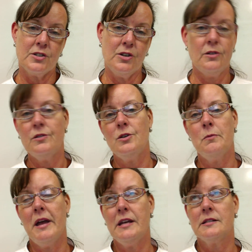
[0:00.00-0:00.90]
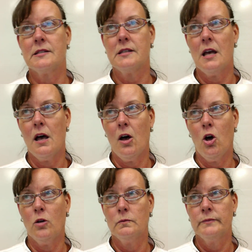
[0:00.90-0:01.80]
You may
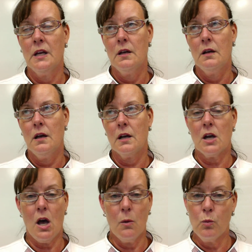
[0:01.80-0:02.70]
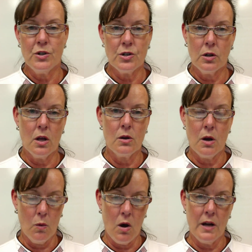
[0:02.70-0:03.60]
sell a cup with your
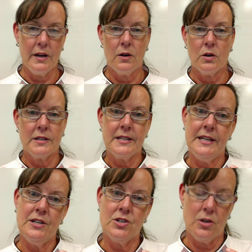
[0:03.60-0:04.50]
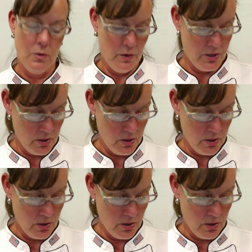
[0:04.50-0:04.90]
logo on it, or a t-shirt with your